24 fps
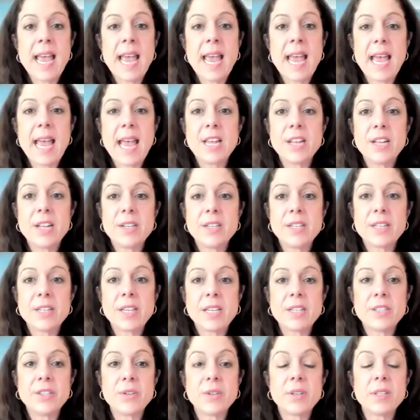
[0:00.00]
And
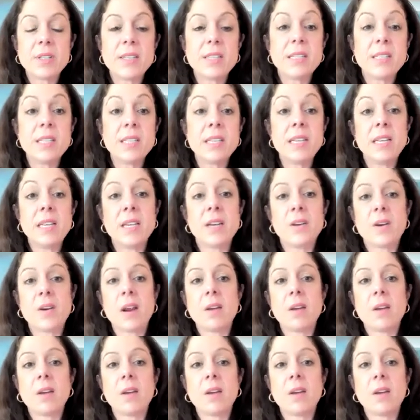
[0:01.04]
as you can see here,